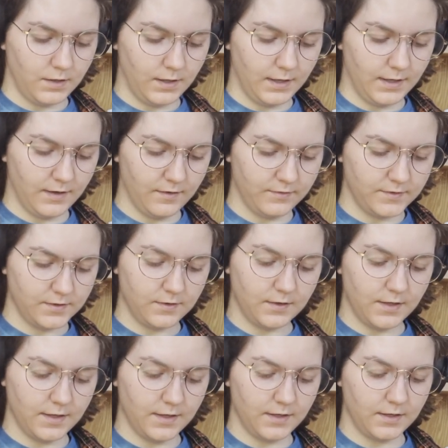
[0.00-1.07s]
I have to,
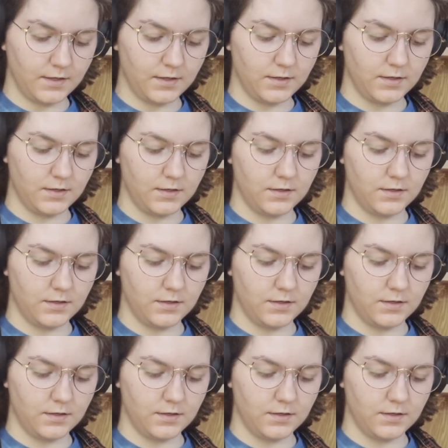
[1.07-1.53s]
like,